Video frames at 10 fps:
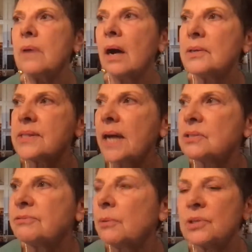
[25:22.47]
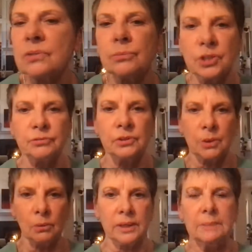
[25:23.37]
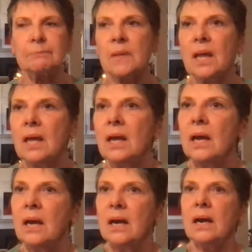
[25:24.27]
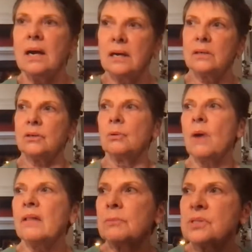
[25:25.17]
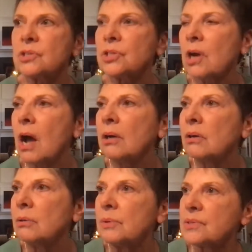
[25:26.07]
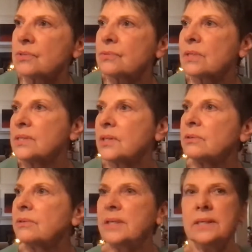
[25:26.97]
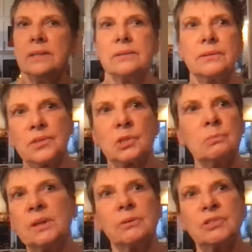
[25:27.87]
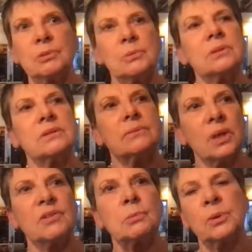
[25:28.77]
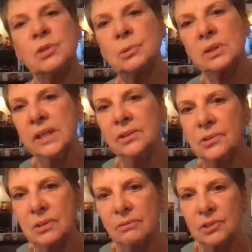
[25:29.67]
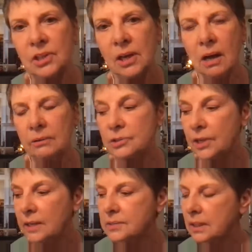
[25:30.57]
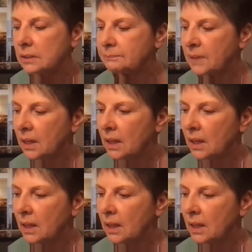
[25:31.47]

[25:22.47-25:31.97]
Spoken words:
saxophonist Rich Fedoli, who, while he was in Chicago, was considered one of the spiritual leaders of the Chicago jazz scene.